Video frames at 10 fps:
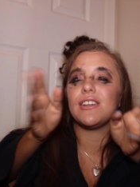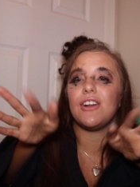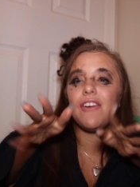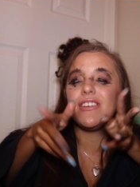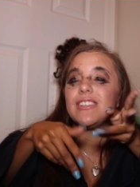then
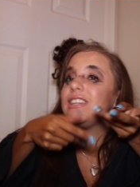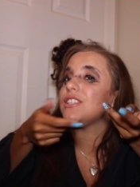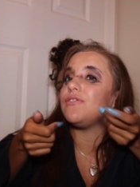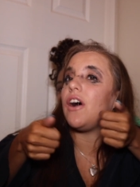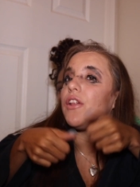obviously
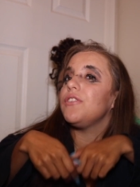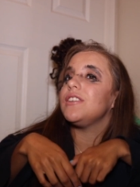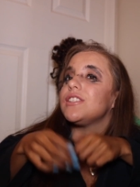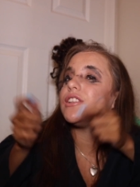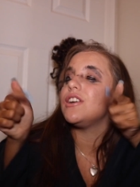just follow
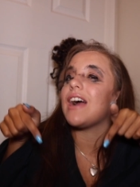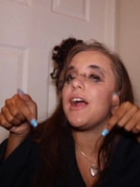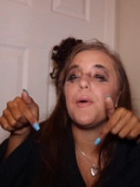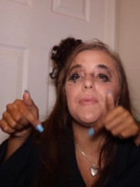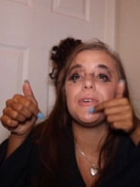this look. I
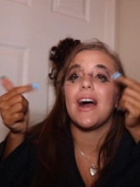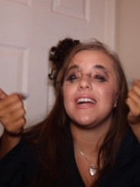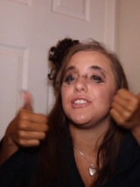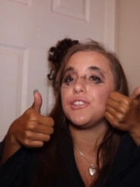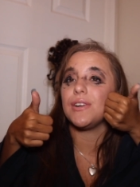hope you
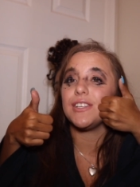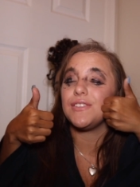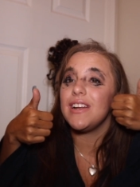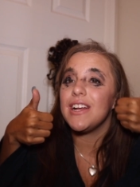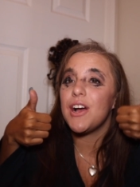guys enjoyed this
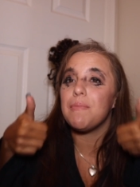video.